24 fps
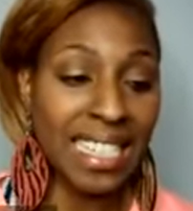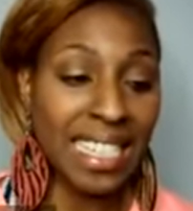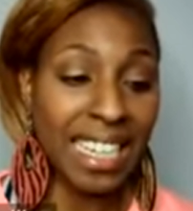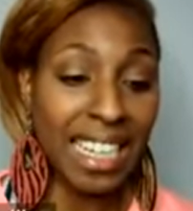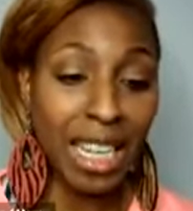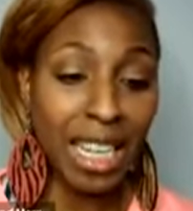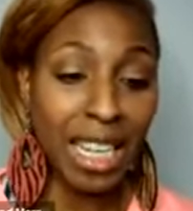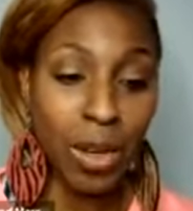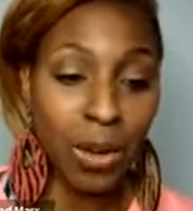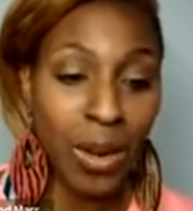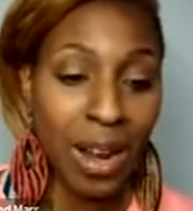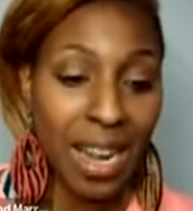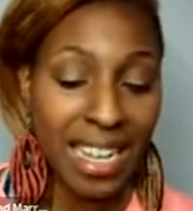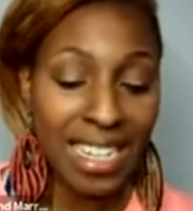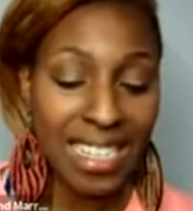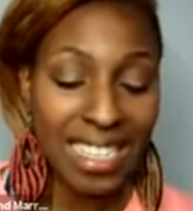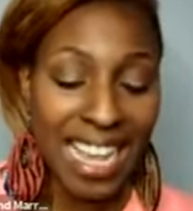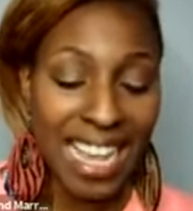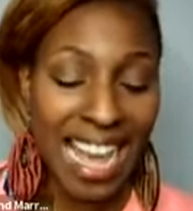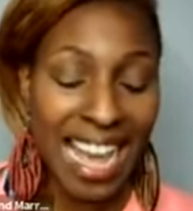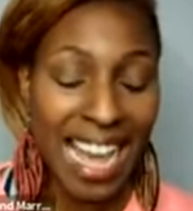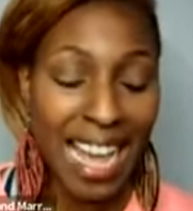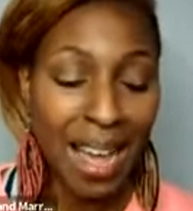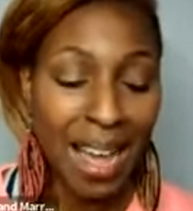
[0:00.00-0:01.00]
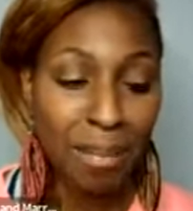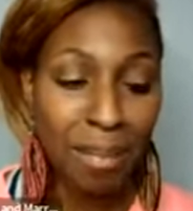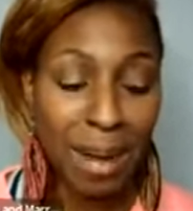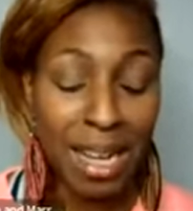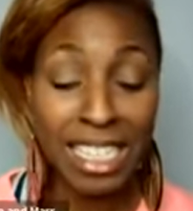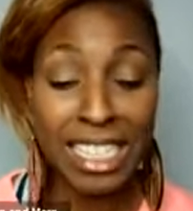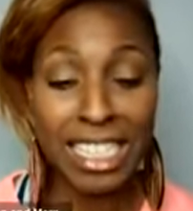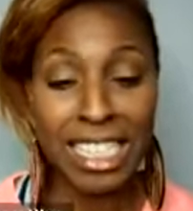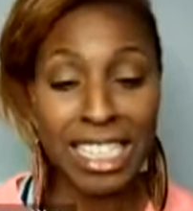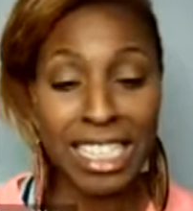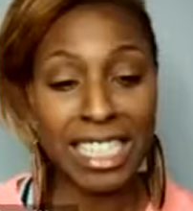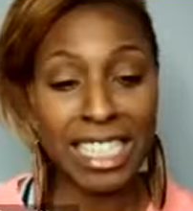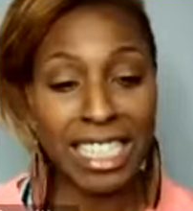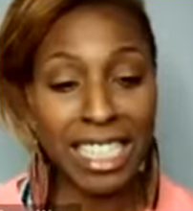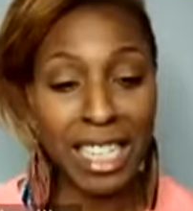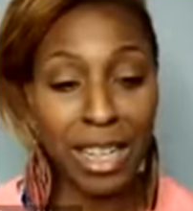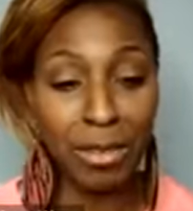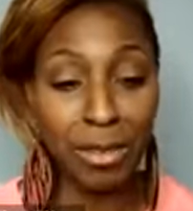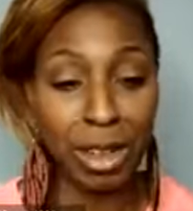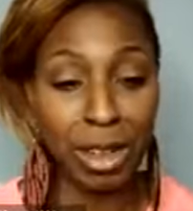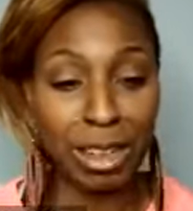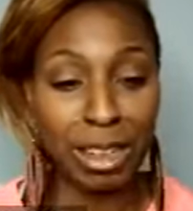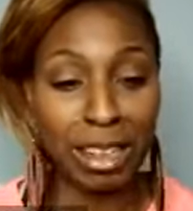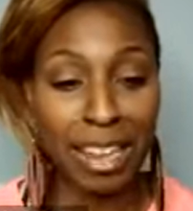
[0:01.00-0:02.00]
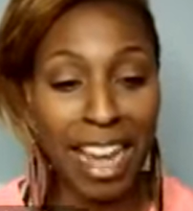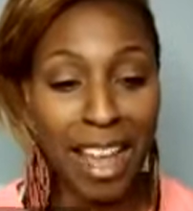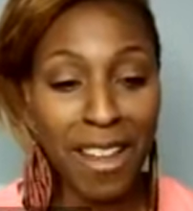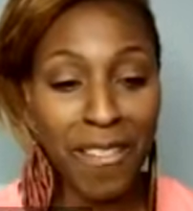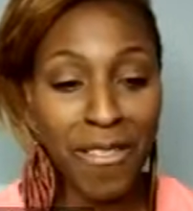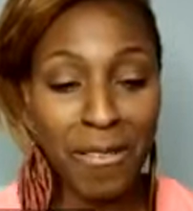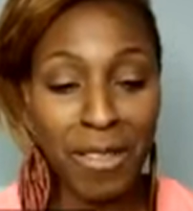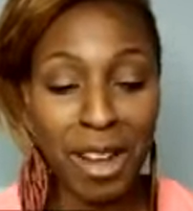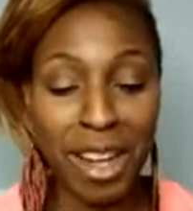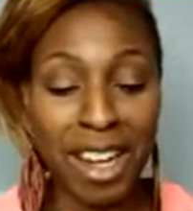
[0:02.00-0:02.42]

in Christ and my sister in real life.